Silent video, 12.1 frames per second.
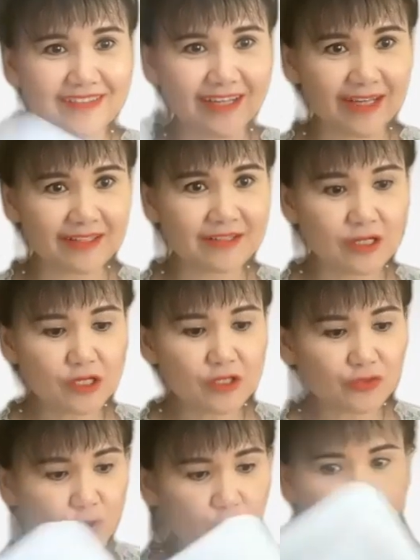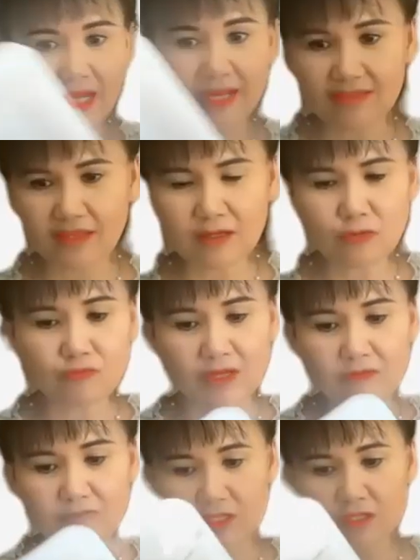Okay? So I think
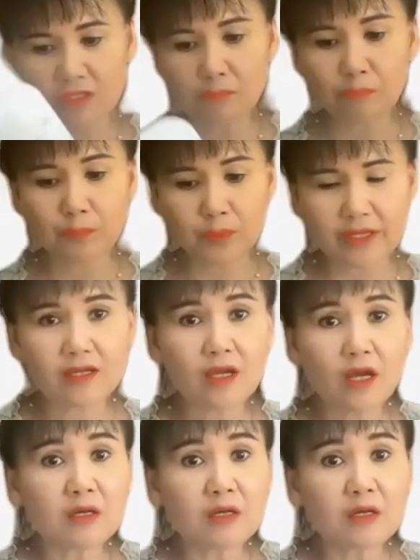when we play,